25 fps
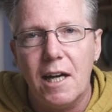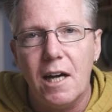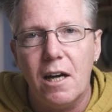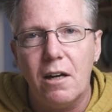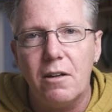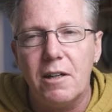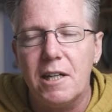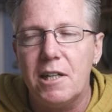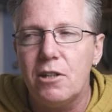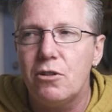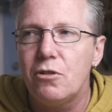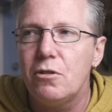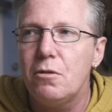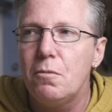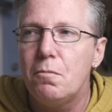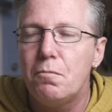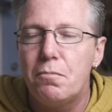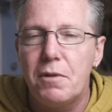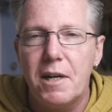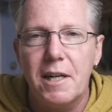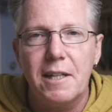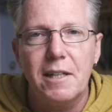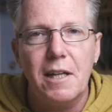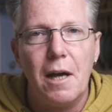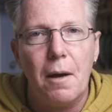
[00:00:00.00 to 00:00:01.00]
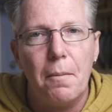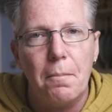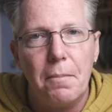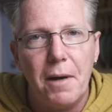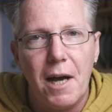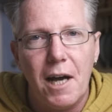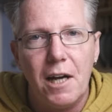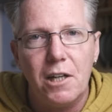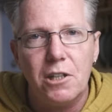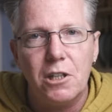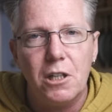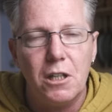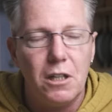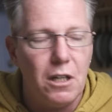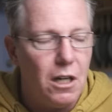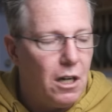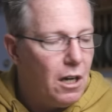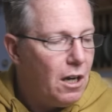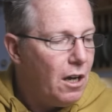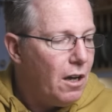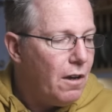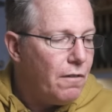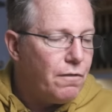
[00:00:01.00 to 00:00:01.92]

down, is to bring that passion